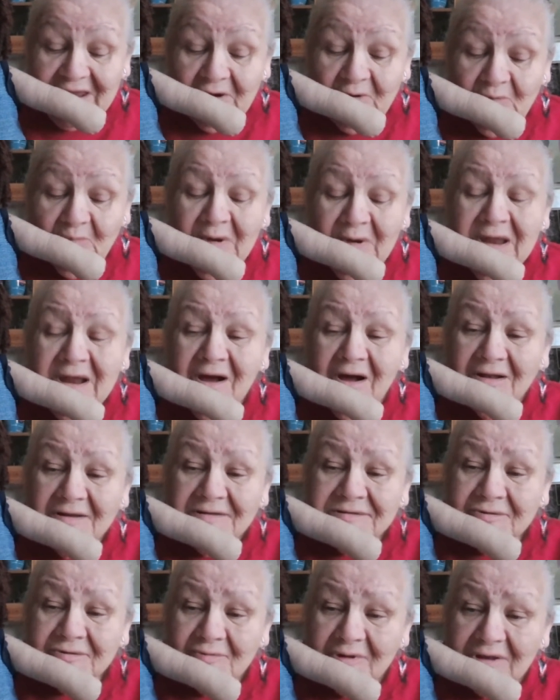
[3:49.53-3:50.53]
We
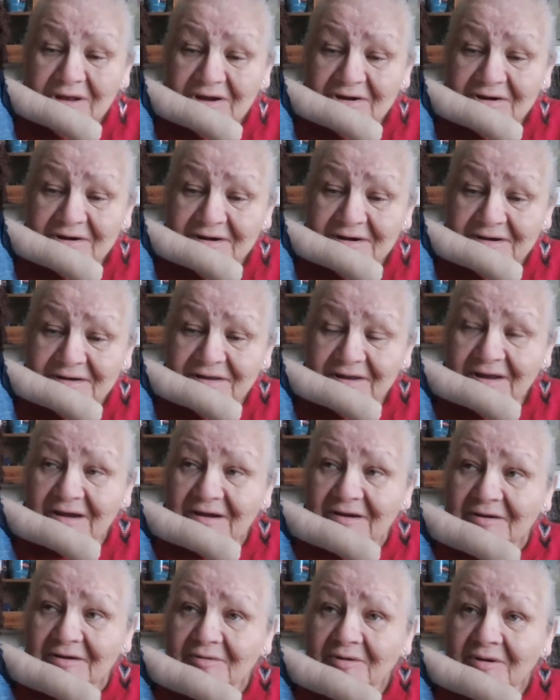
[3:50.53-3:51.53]
also learned
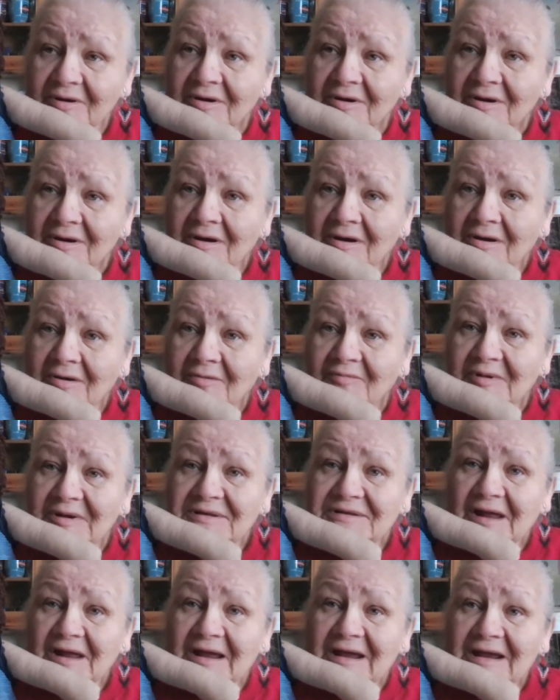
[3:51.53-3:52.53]
the
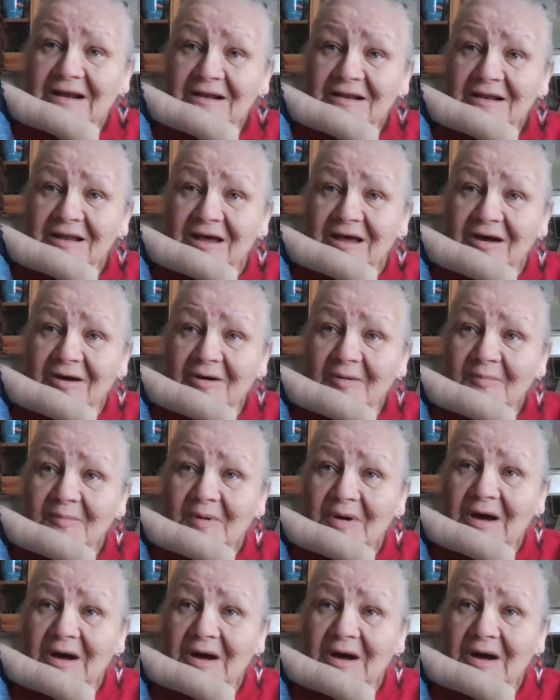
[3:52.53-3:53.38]
recital of